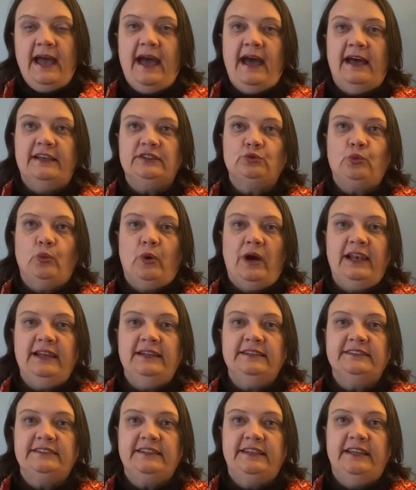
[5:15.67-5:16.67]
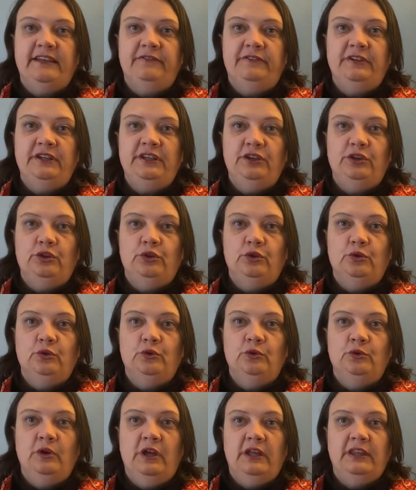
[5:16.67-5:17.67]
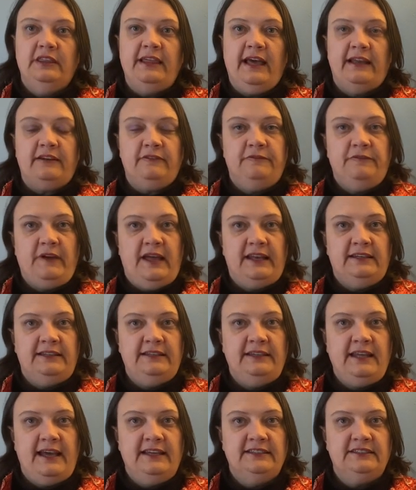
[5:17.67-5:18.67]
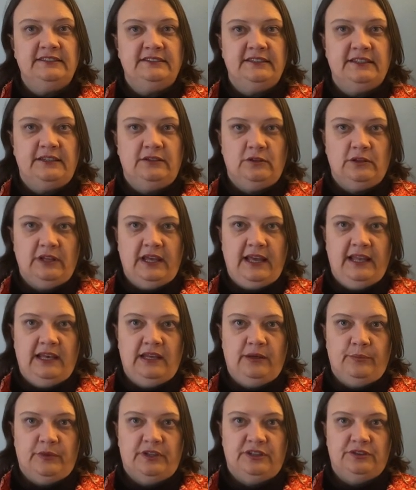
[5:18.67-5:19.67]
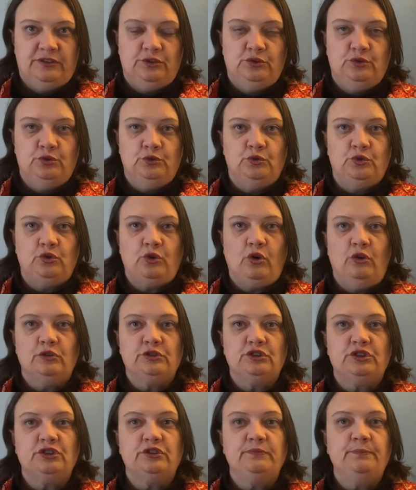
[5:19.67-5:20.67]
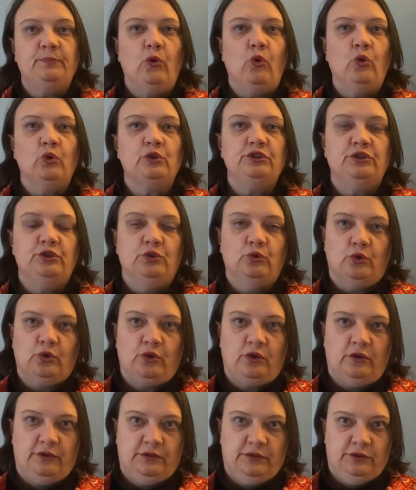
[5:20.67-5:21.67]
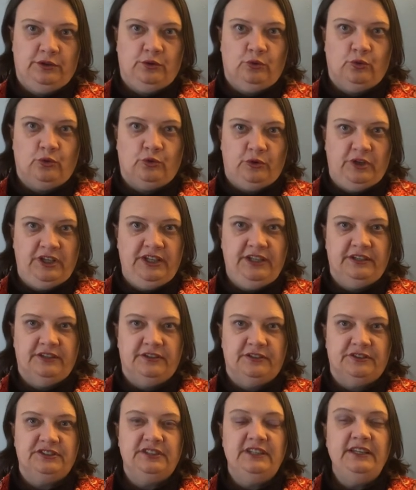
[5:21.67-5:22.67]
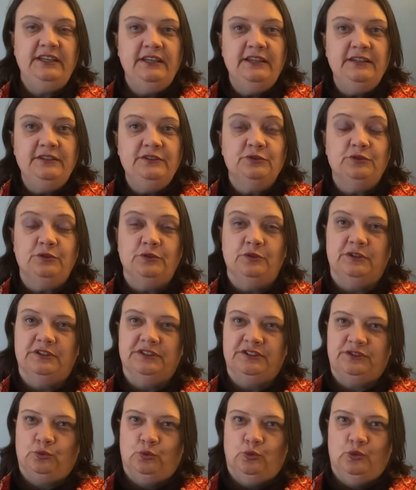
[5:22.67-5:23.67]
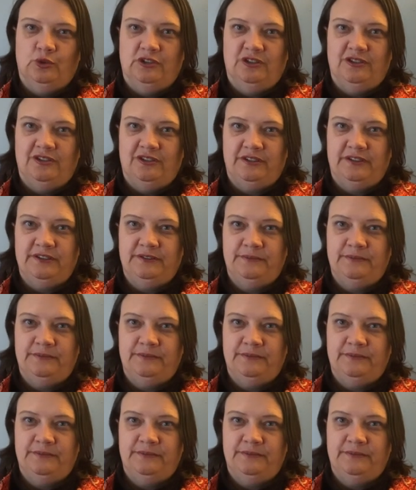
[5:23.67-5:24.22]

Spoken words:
as well as giving you that fantastical element to transport your readers into this world.